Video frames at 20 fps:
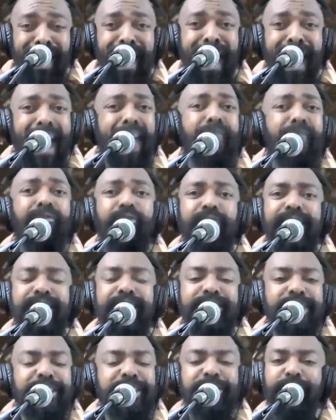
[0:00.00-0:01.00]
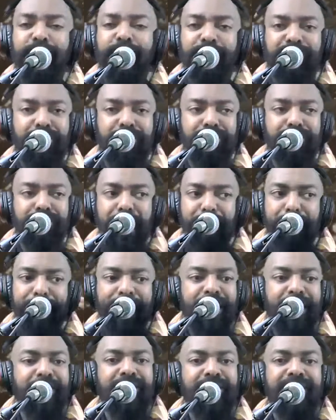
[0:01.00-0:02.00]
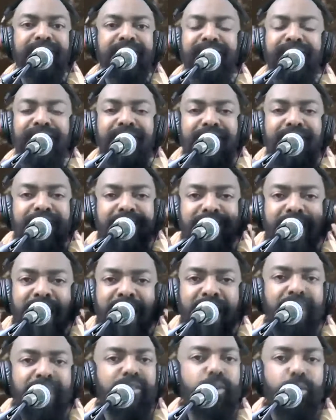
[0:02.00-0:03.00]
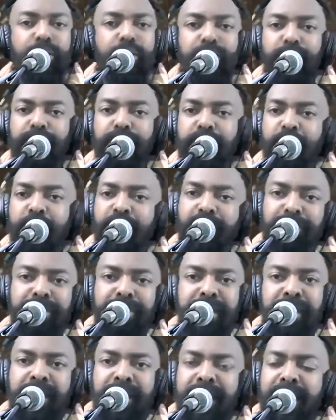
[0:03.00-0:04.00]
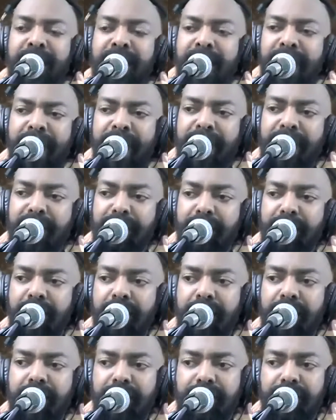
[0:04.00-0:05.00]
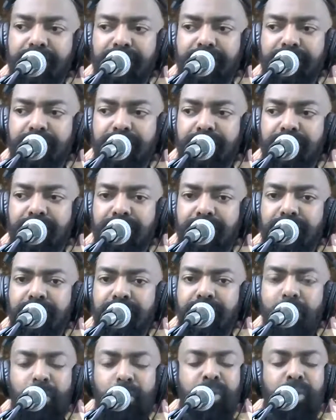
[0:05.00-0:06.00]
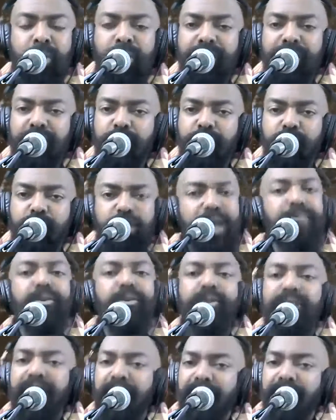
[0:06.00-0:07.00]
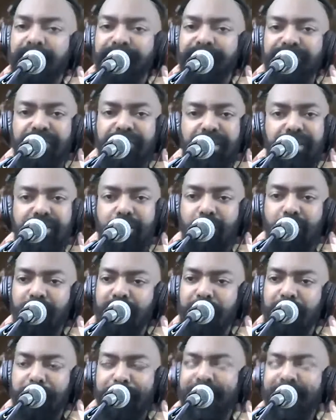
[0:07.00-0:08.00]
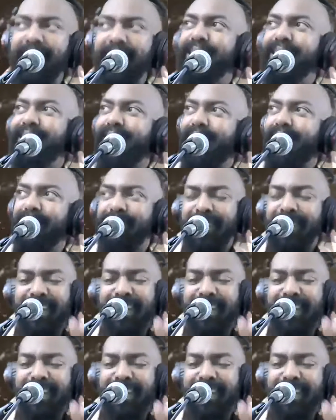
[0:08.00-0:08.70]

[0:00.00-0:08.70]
every teacher, from my parents to everyone who taught me a note on the treble clef, a note on the bass clef.